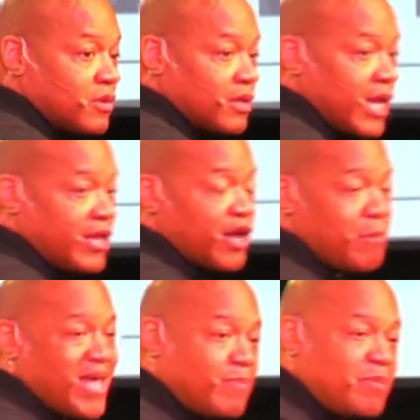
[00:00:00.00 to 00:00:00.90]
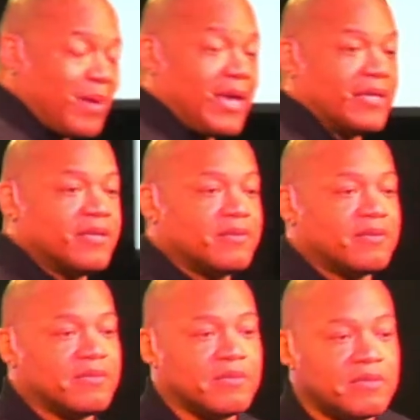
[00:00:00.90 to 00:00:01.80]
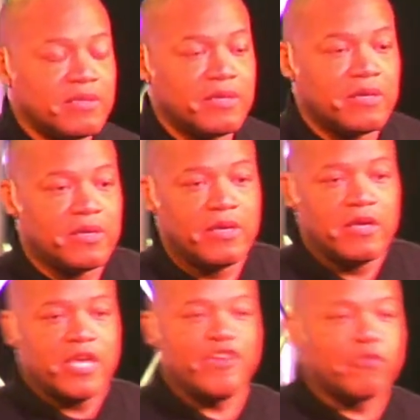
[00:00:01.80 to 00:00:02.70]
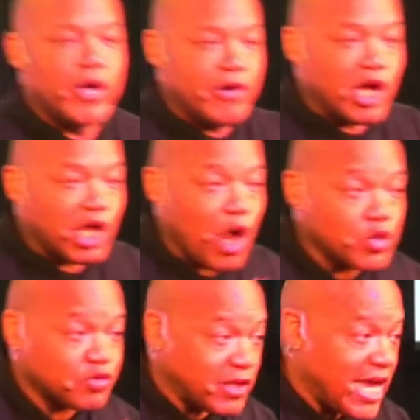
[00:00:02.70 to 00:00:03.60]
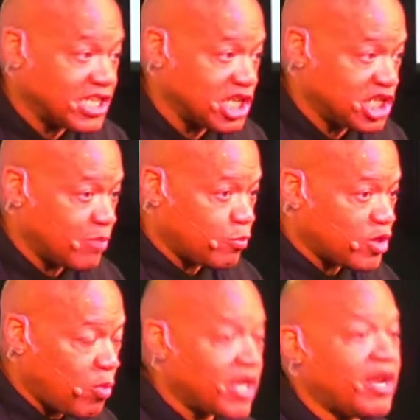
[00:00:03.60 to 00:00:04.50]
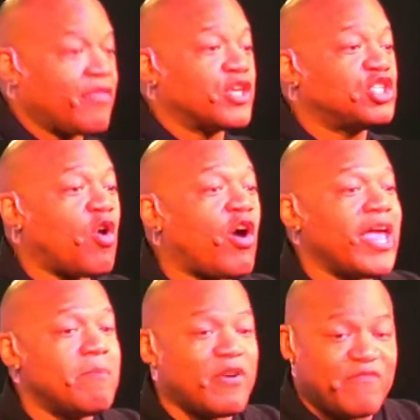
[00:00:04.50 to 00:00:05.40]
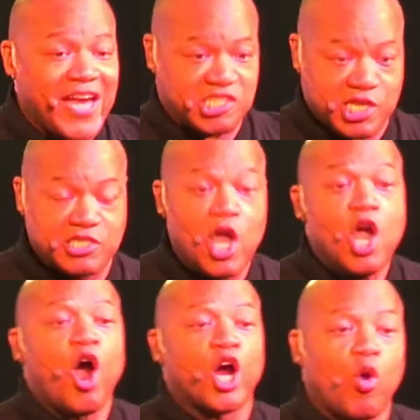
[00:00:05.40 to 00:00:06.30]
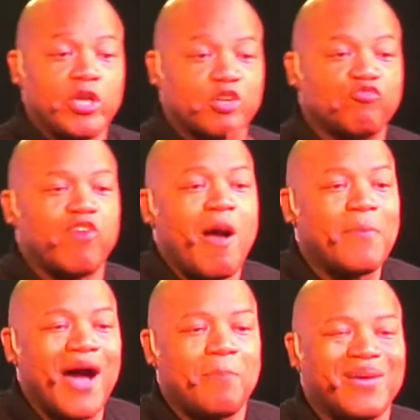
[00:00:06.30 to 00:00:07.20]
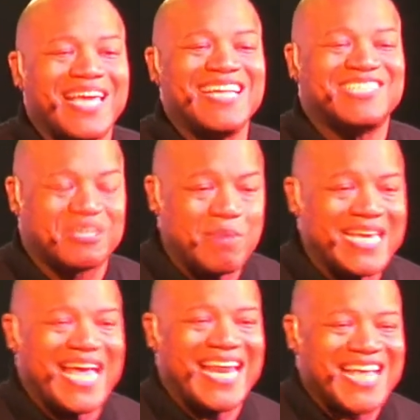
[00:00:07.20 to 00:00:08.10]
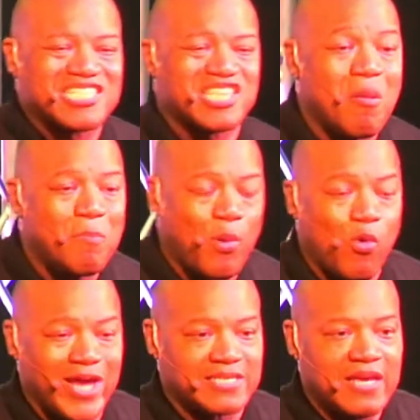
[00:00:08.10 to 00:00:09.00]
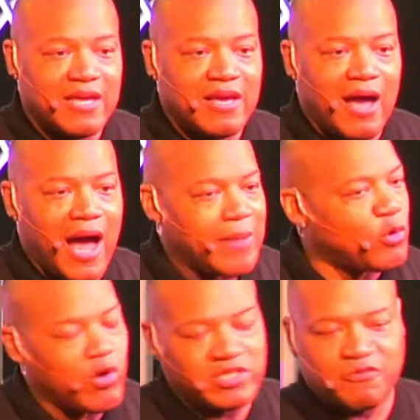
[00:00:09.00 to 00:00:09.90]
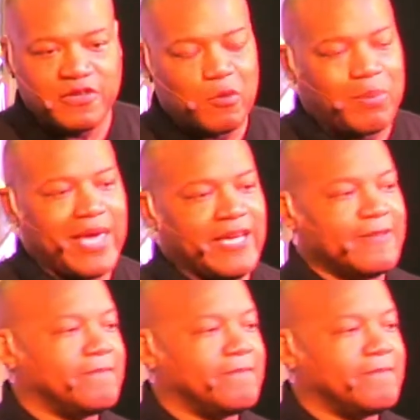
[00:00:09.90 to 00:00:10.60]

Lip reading: and there may be pain. If we're in close relationship with one another, your imperfections are going to rub up against me, and at some point, I'm going to feel pain.